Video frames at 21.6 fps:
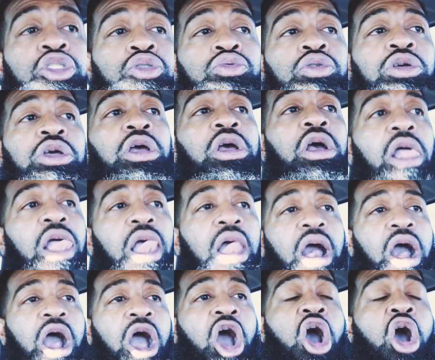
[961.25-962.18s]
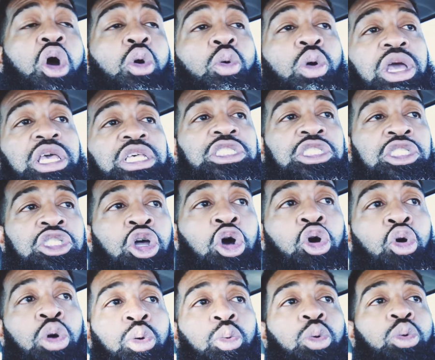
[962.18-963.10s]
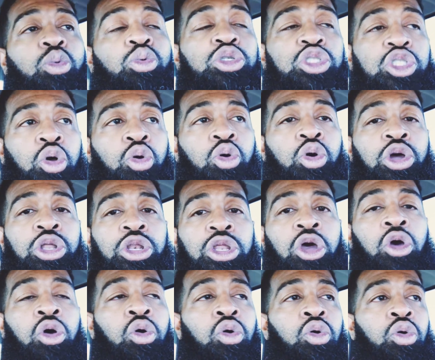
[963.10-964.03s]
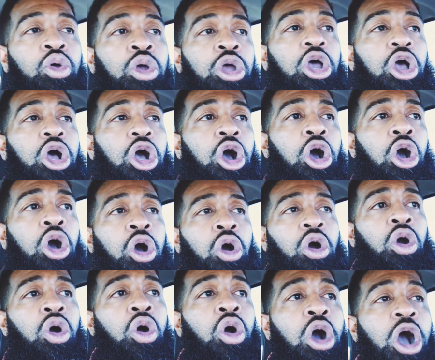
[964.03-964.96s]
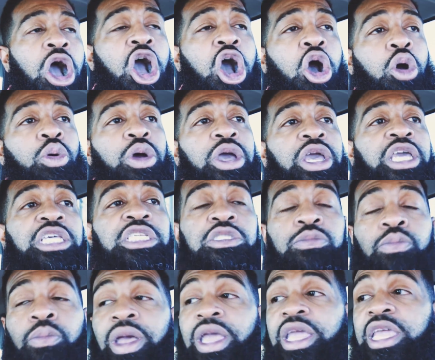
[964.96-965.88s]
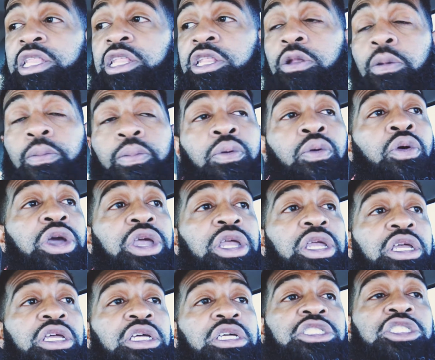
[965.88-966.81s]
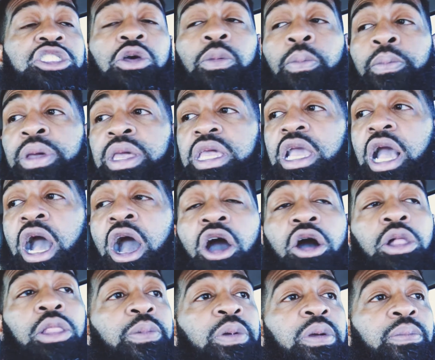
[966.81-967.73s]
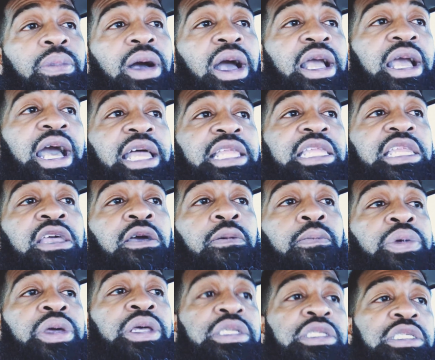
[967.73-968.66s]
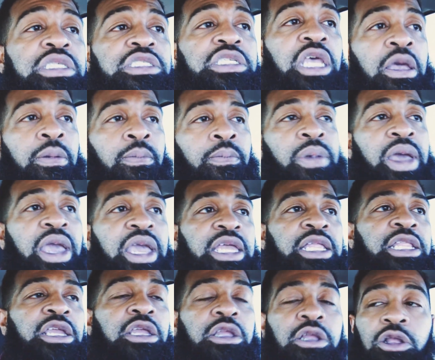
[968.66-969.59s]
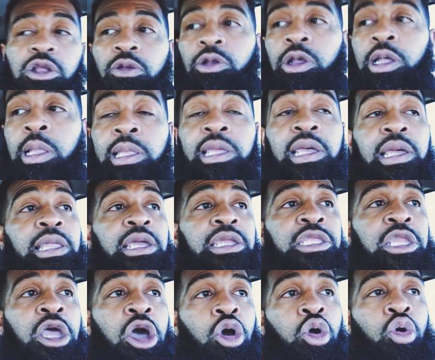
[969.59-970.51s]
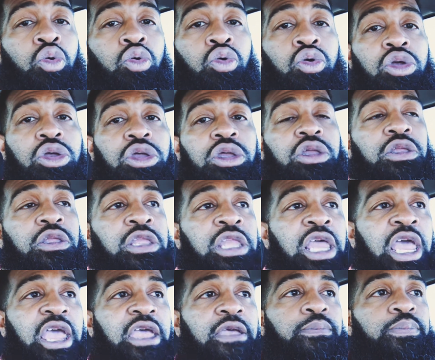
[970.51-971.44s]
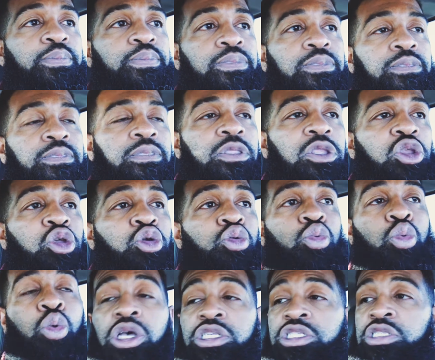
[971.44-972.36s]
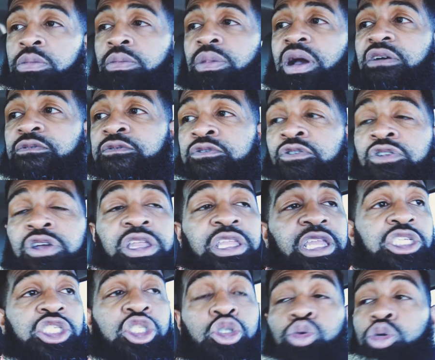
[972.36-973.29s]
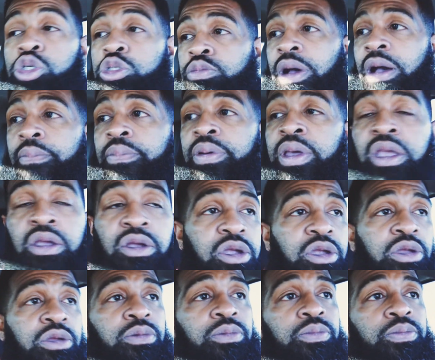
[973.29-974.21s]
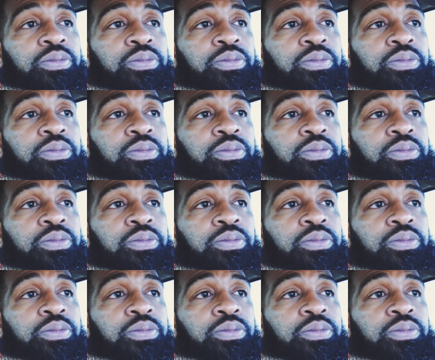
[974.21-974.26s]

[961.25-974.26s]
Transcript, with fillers: you always knowing what was going on or, or always making it a point to be all up in my goddamn business and making it clearly known that you wasn't my friend, that you was my parent